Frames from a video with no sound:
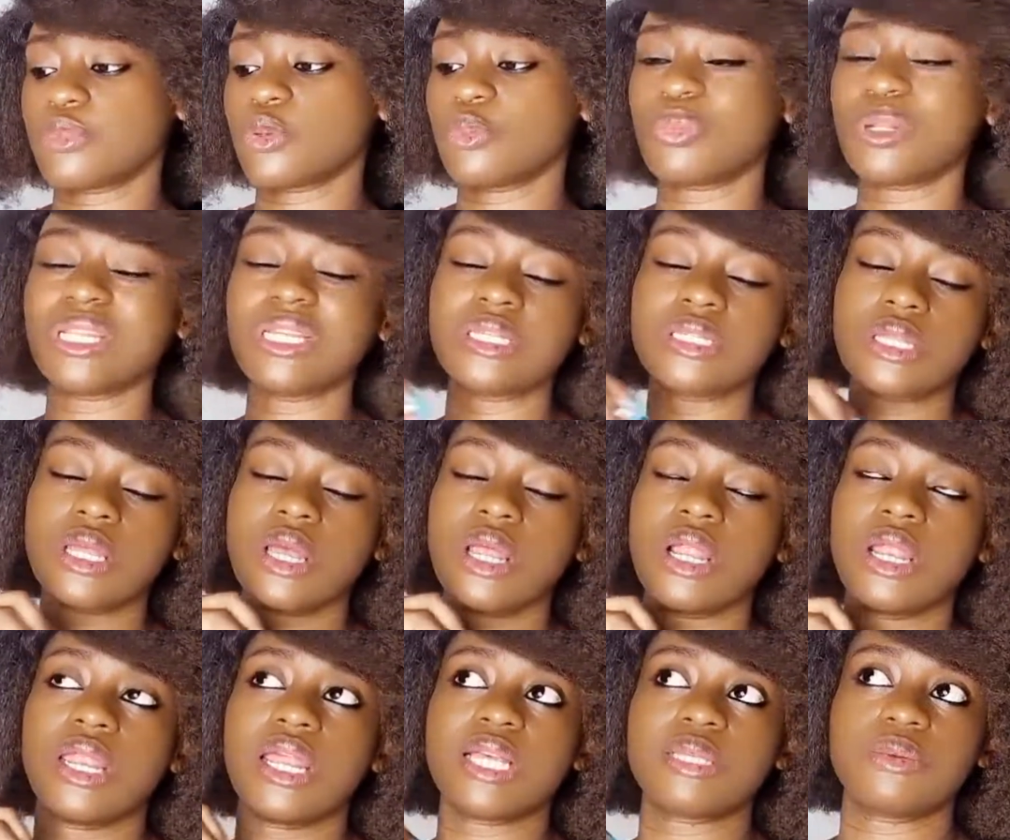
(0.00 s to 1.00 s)
So please,
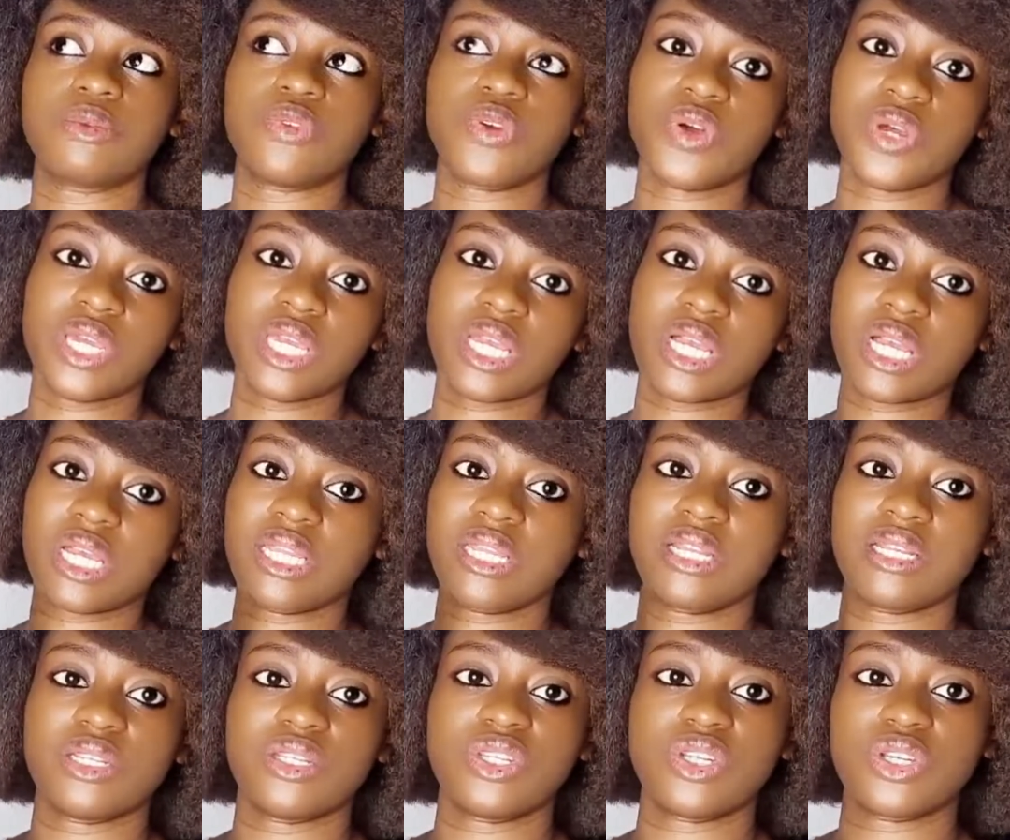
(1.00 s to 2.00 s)
let's be very
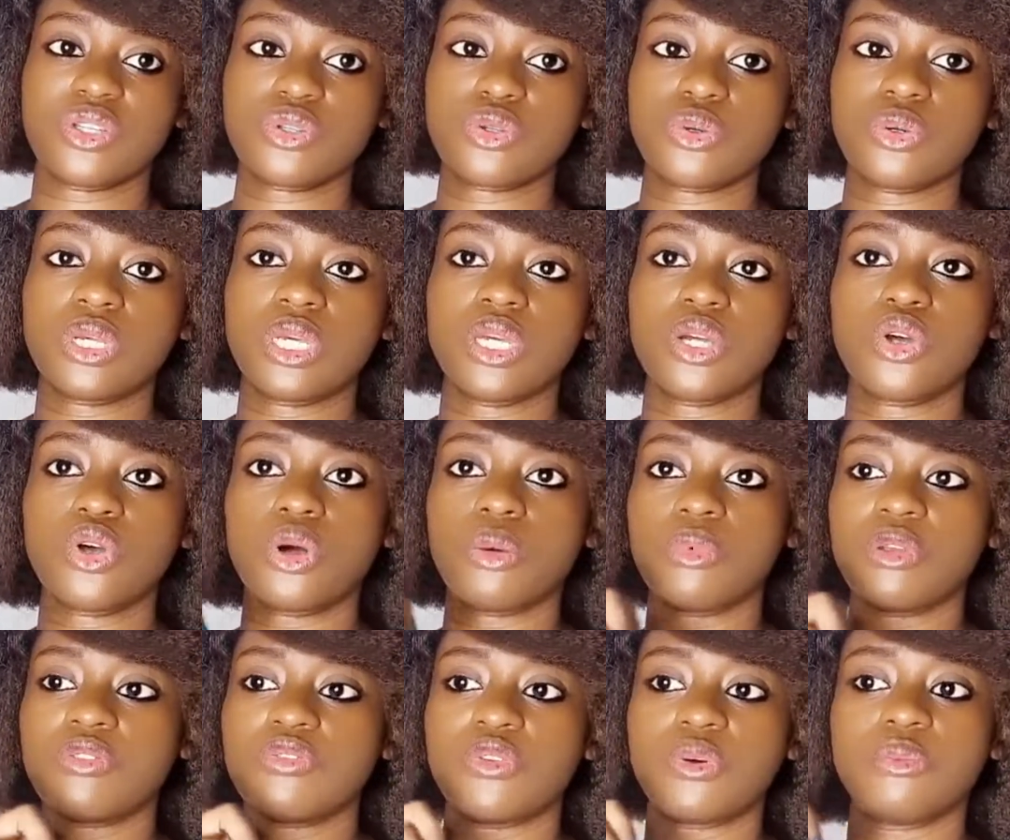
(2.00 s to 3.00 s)
kind and gentle in
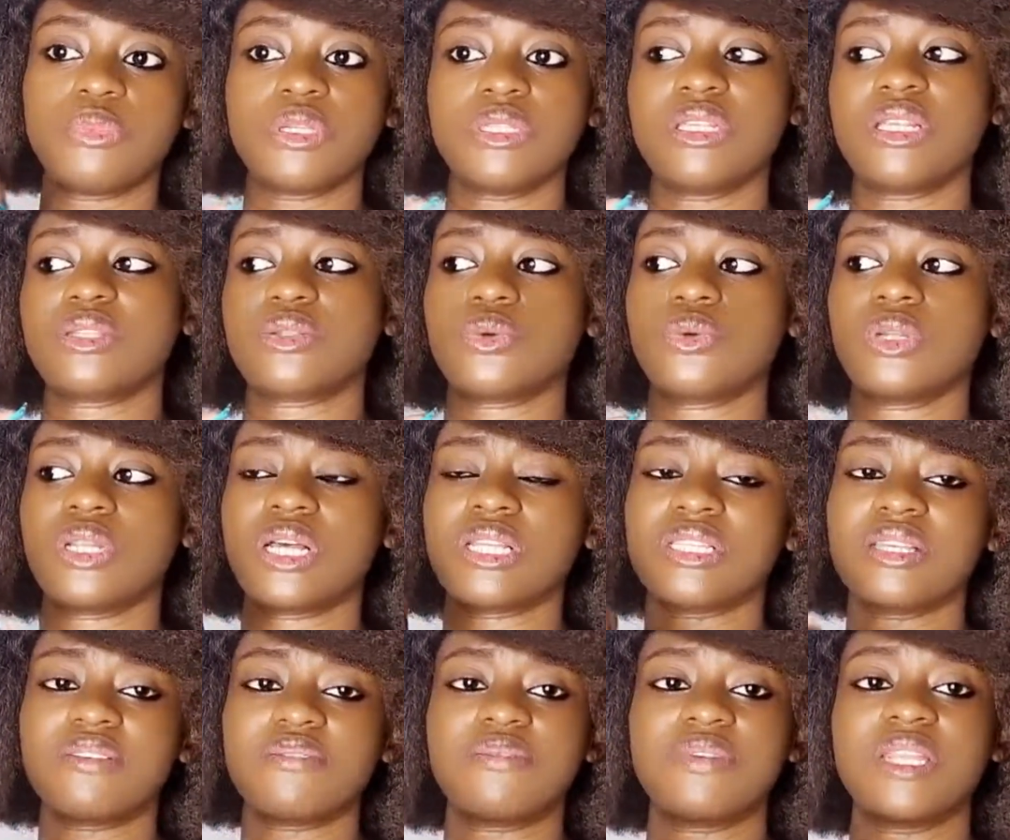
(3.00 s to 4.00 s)
coming for business
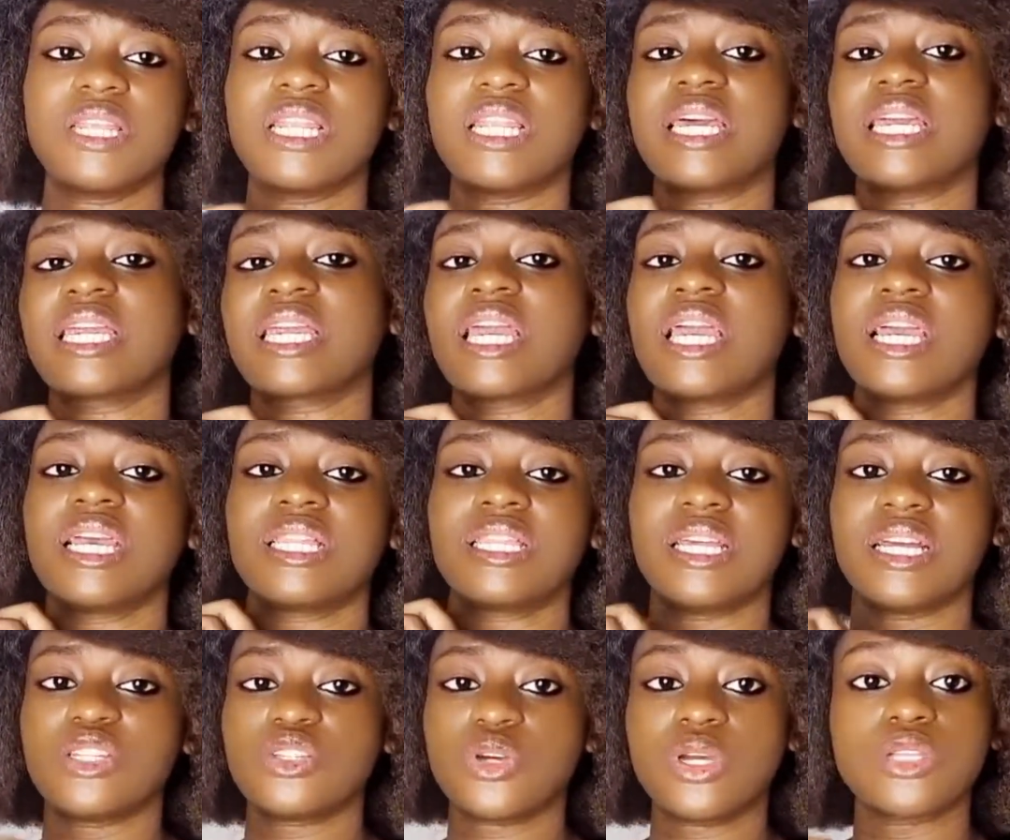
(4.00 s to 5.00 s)
owners and feeling like
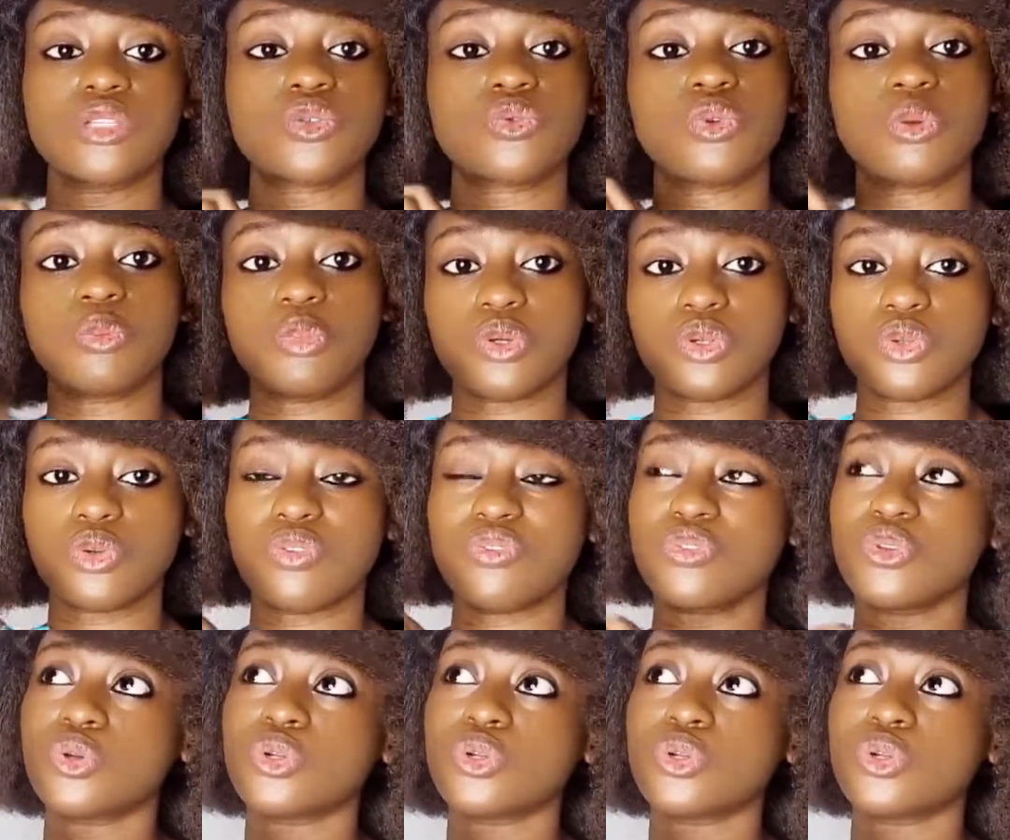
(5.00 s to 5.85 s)
they are trying to rip us off.